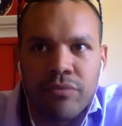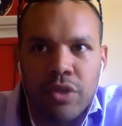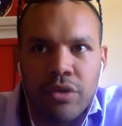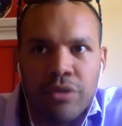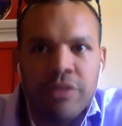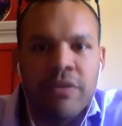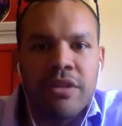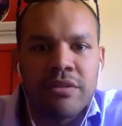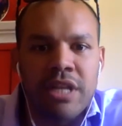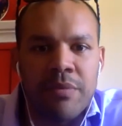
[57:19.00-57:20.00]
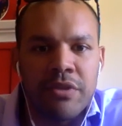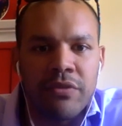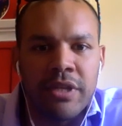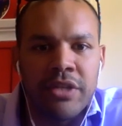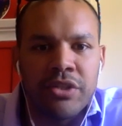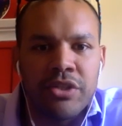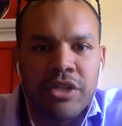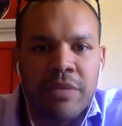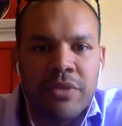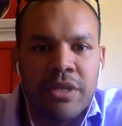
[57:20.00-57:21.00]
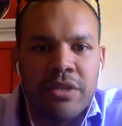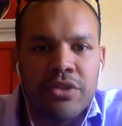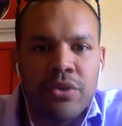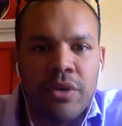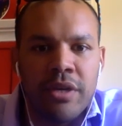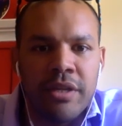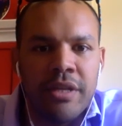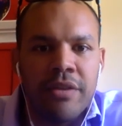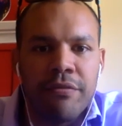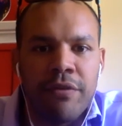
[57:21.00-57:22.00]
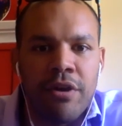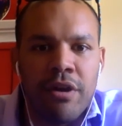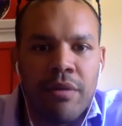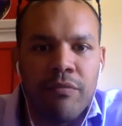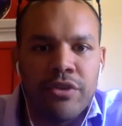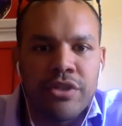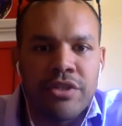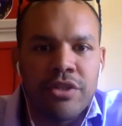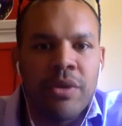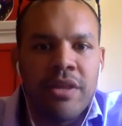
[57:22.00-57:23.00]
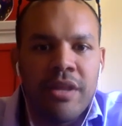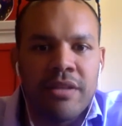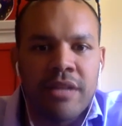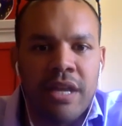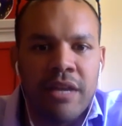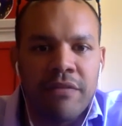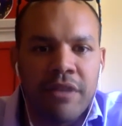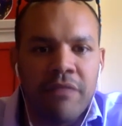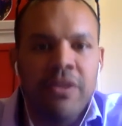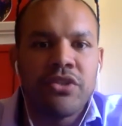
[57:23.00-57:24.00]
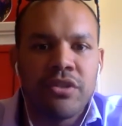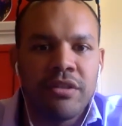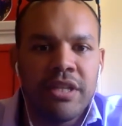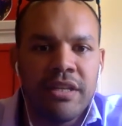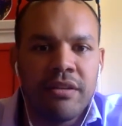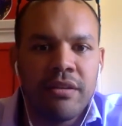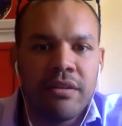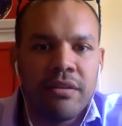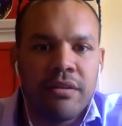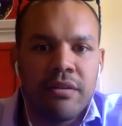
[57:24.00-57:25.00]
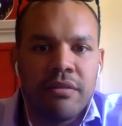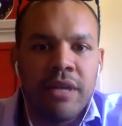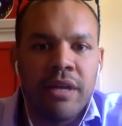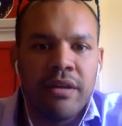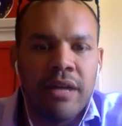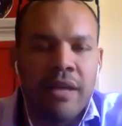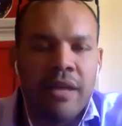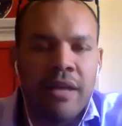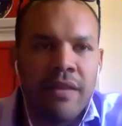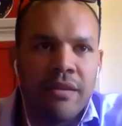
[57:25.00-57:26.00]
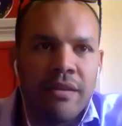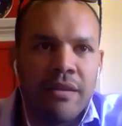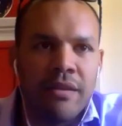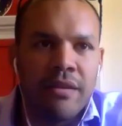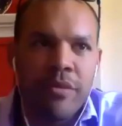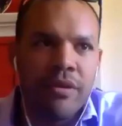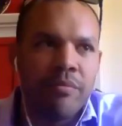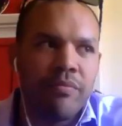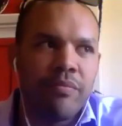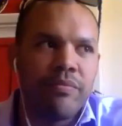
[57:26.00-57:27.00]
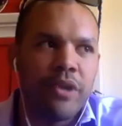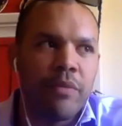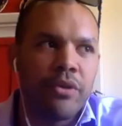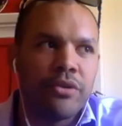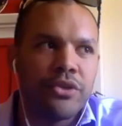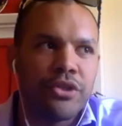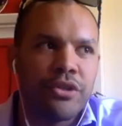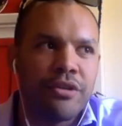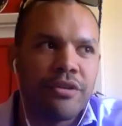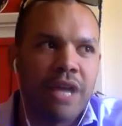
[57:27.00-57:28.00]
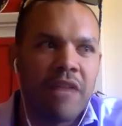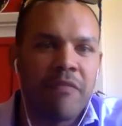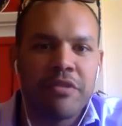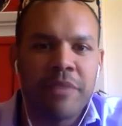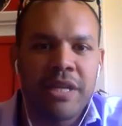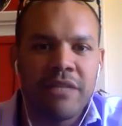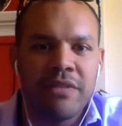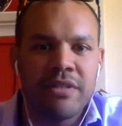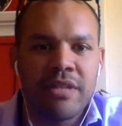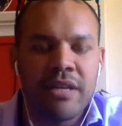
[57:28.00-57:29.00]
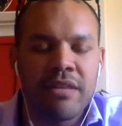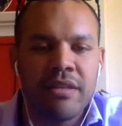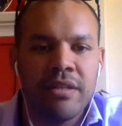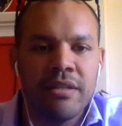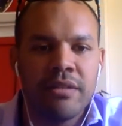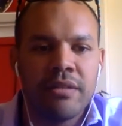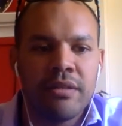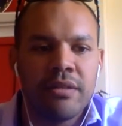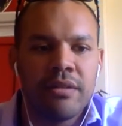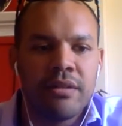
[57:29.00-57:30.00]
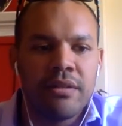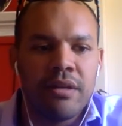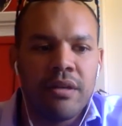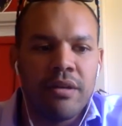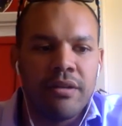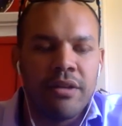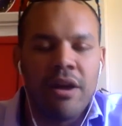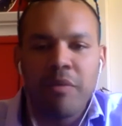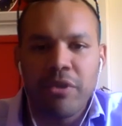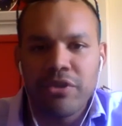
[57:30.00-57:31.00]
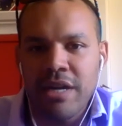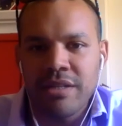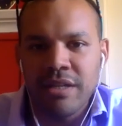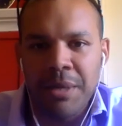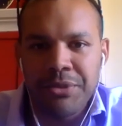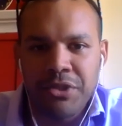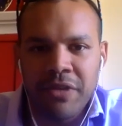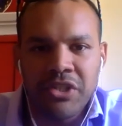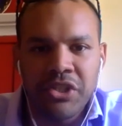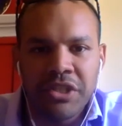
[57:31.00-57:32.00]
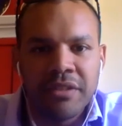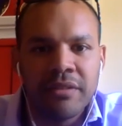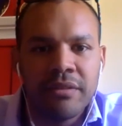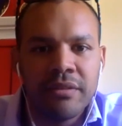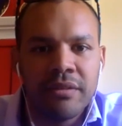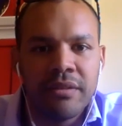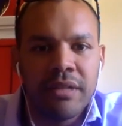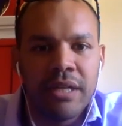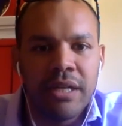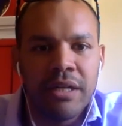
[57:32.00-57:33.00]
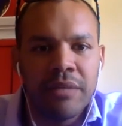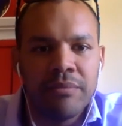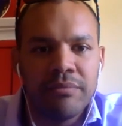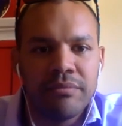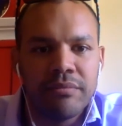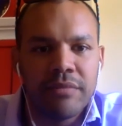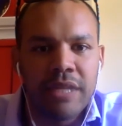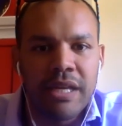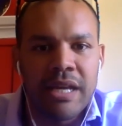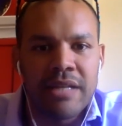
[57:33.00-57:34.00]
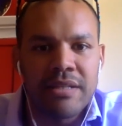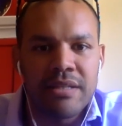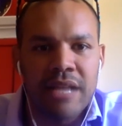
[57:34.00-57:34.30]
cultivate those types of relationships in the soil and in the farm versus the way that it's kind of conventionally done. And then, you know, from the permaculture kind of perspective, it's like the long protracted observation has